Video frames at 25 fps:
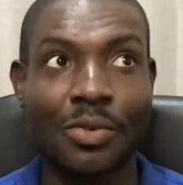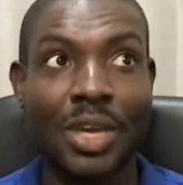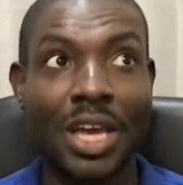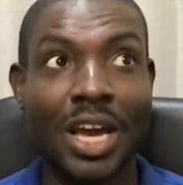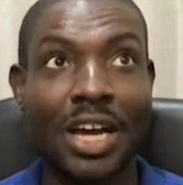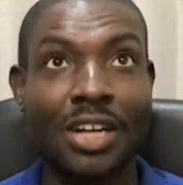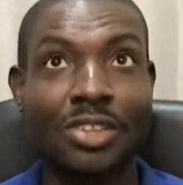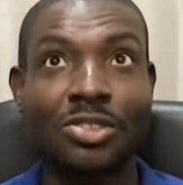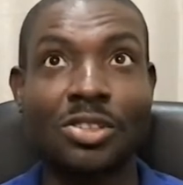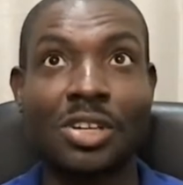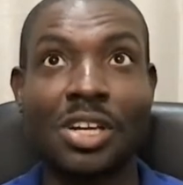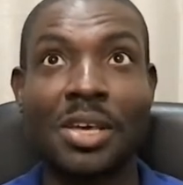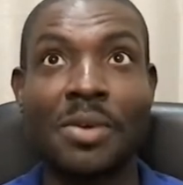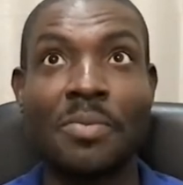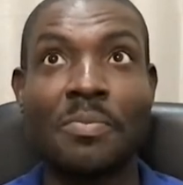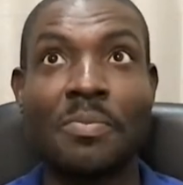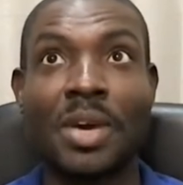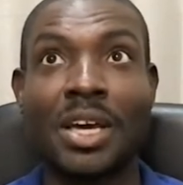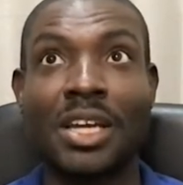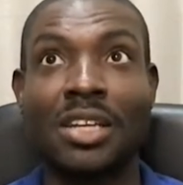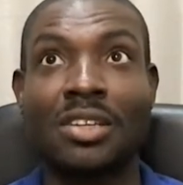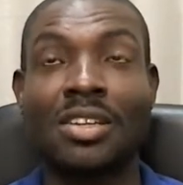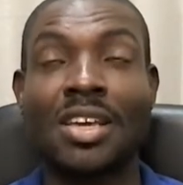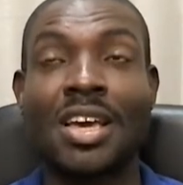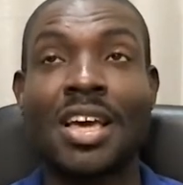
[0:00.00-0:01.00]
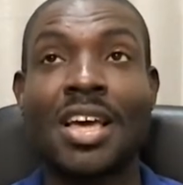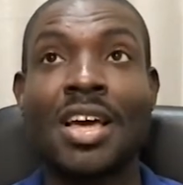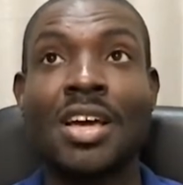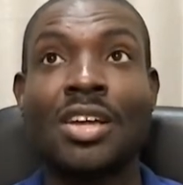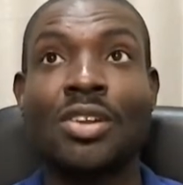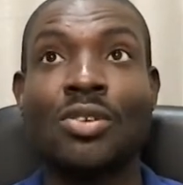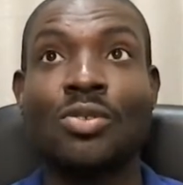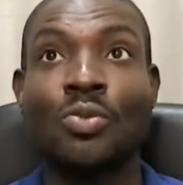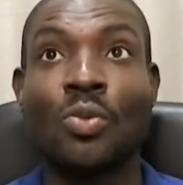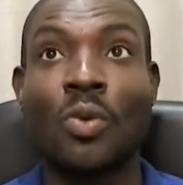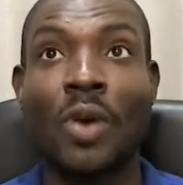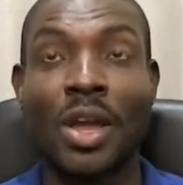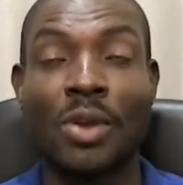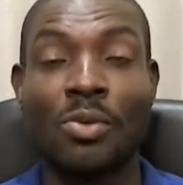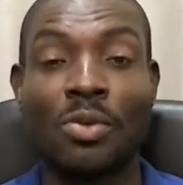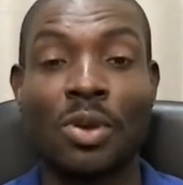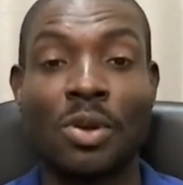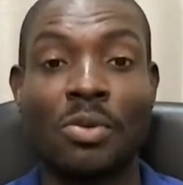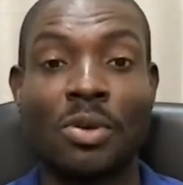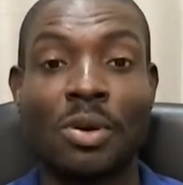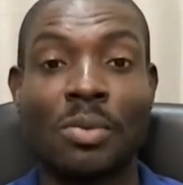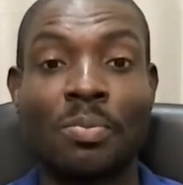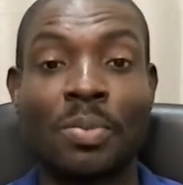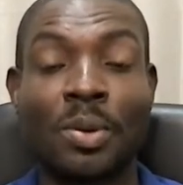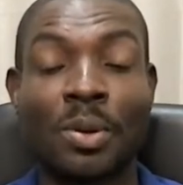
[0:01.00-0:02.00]
actually met when we
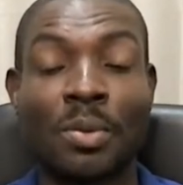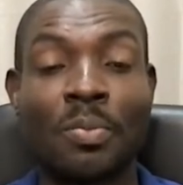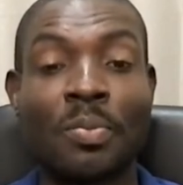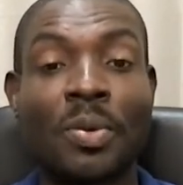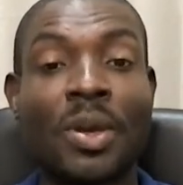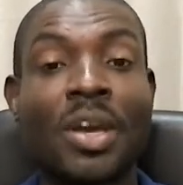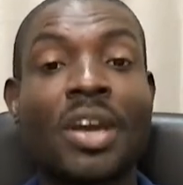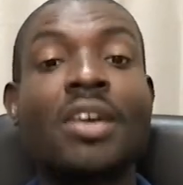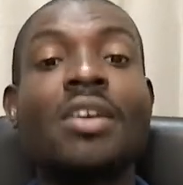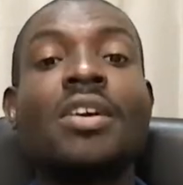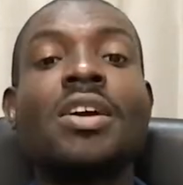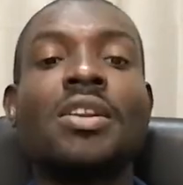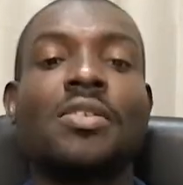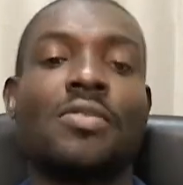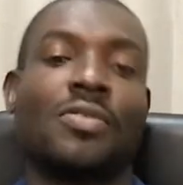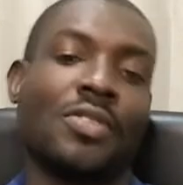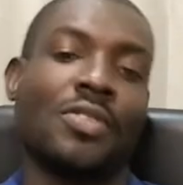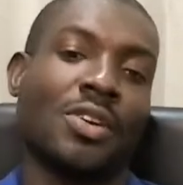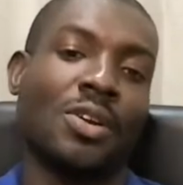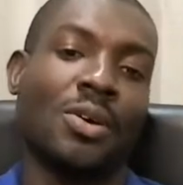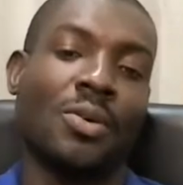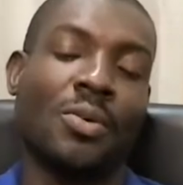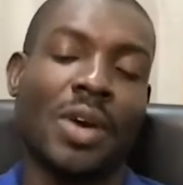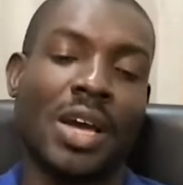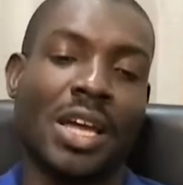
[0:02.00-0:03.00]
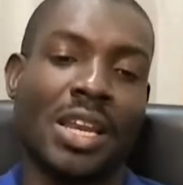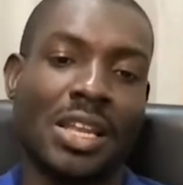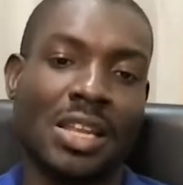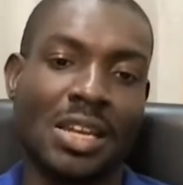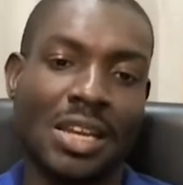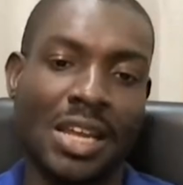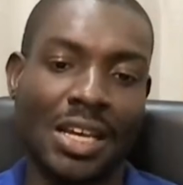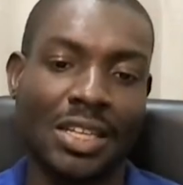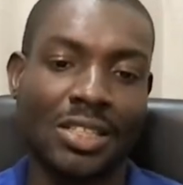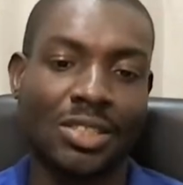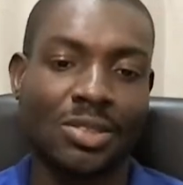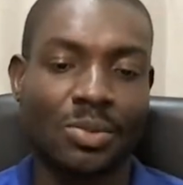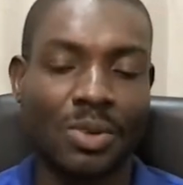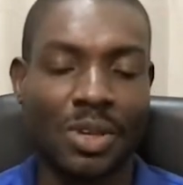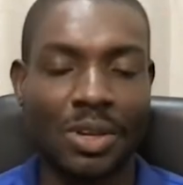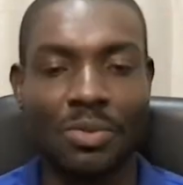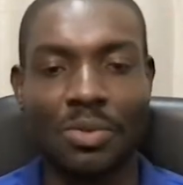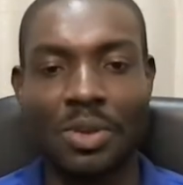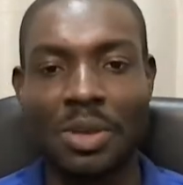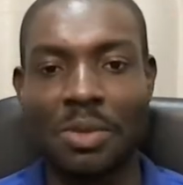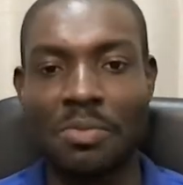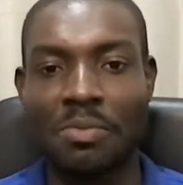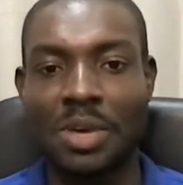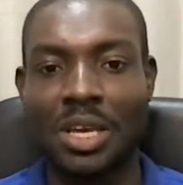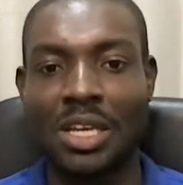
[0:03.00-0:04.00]
were preparing for the wedding. That's when
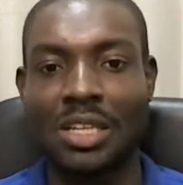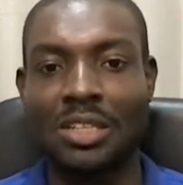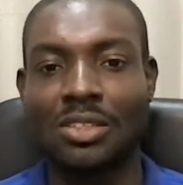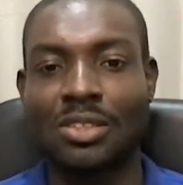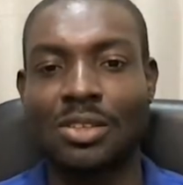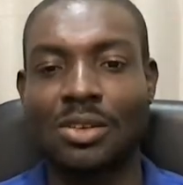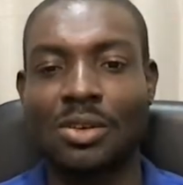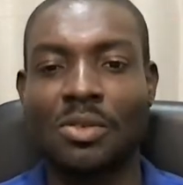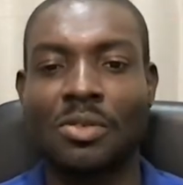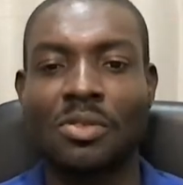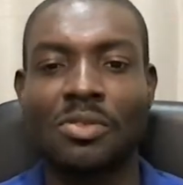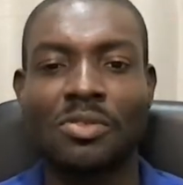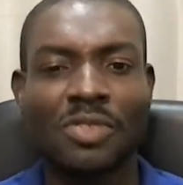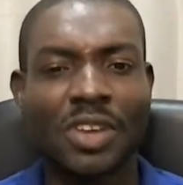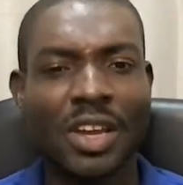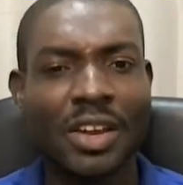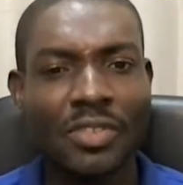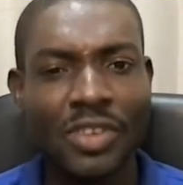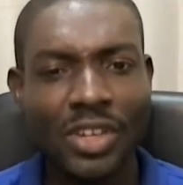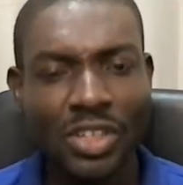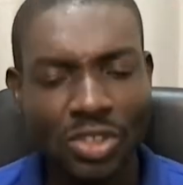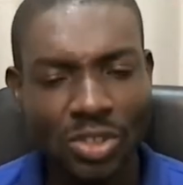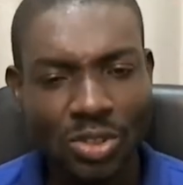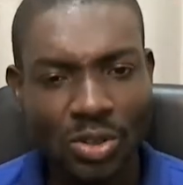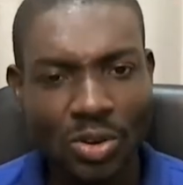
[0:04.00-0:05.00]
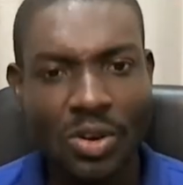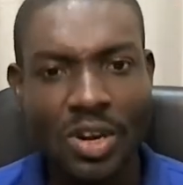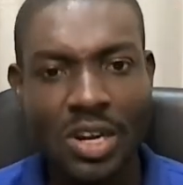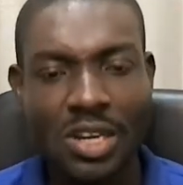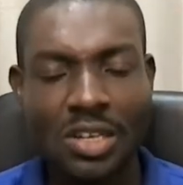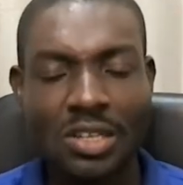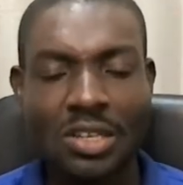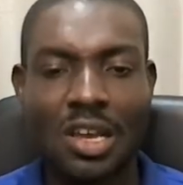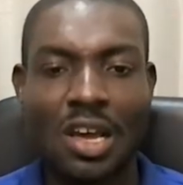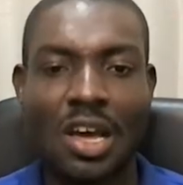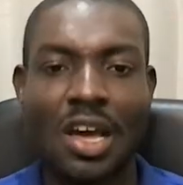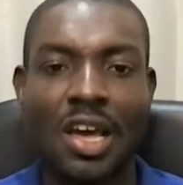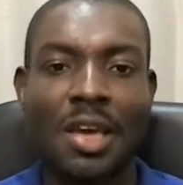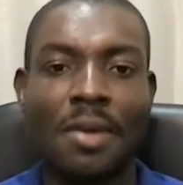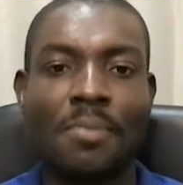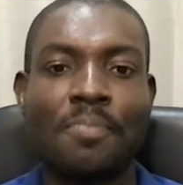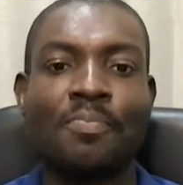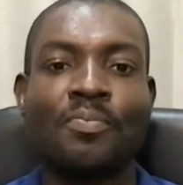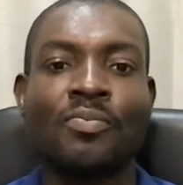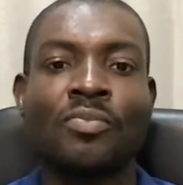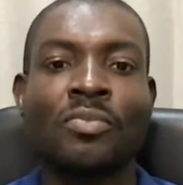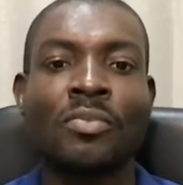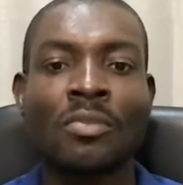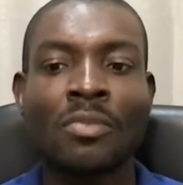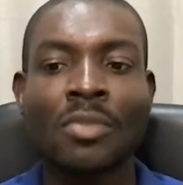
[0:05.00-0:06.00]
we met. So very short
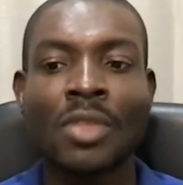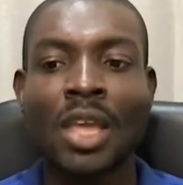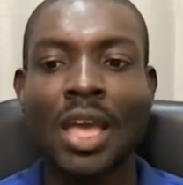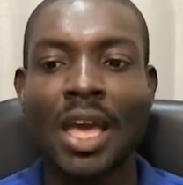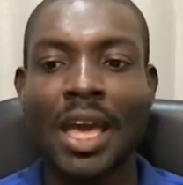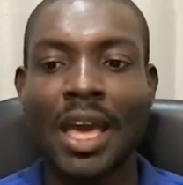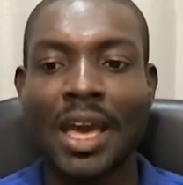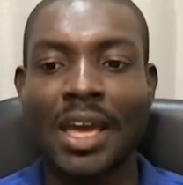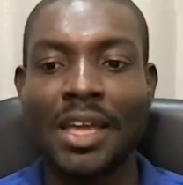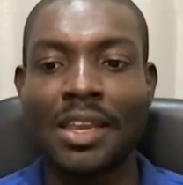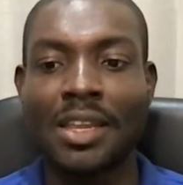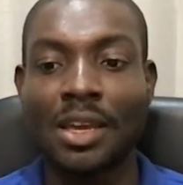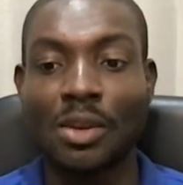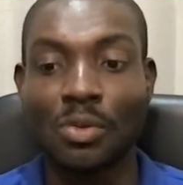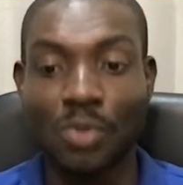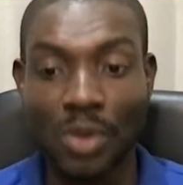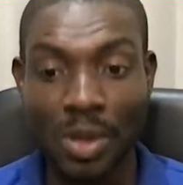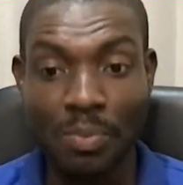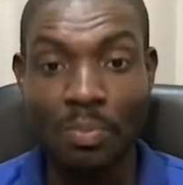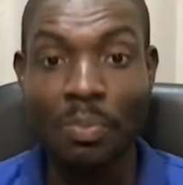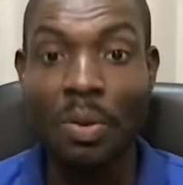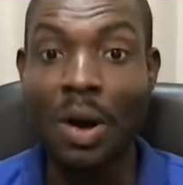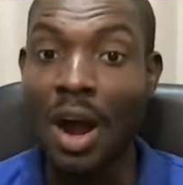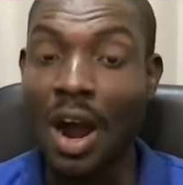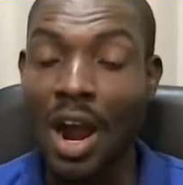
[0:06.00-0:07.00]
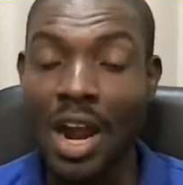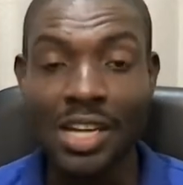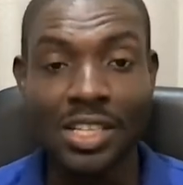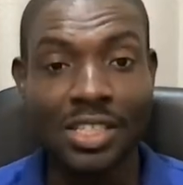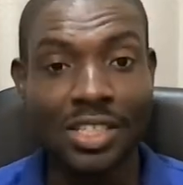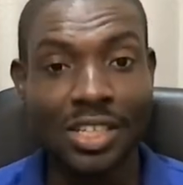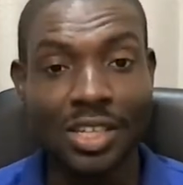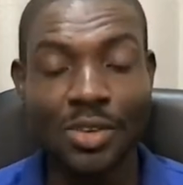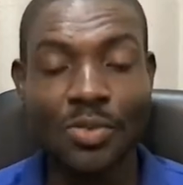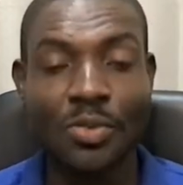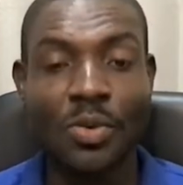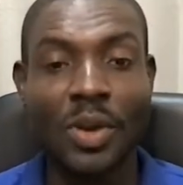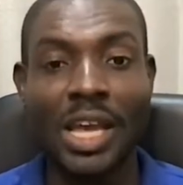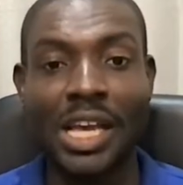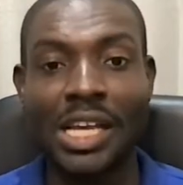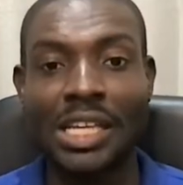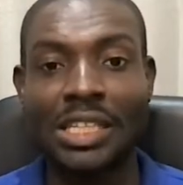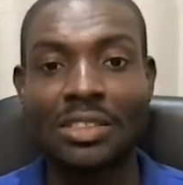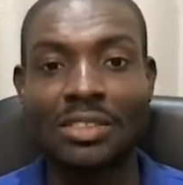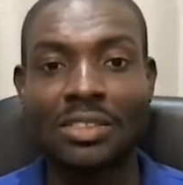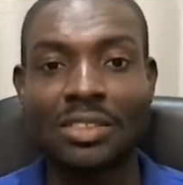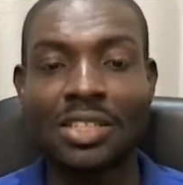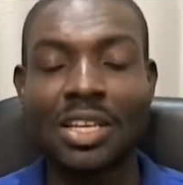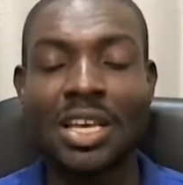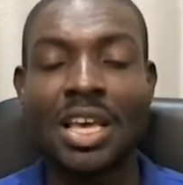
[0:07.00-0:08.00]
time, and then we parted
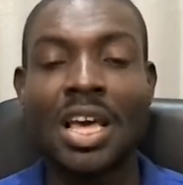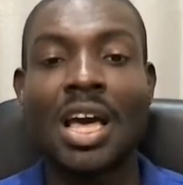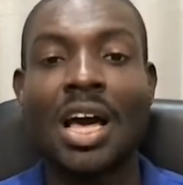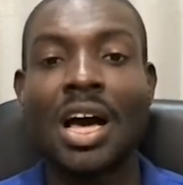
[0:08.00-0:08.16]
ways.